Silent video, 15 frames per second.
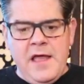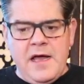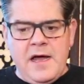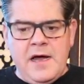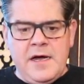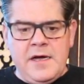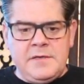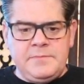
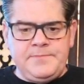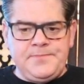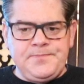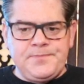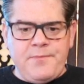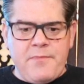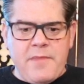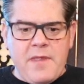So
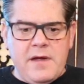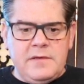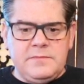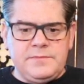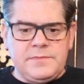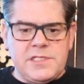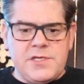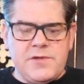
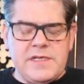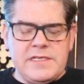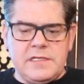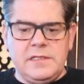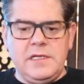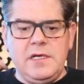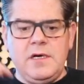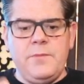there's a
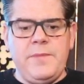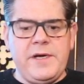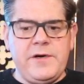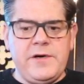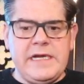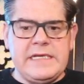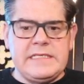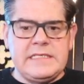little
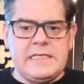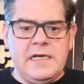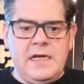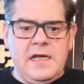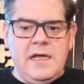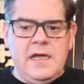bitterness,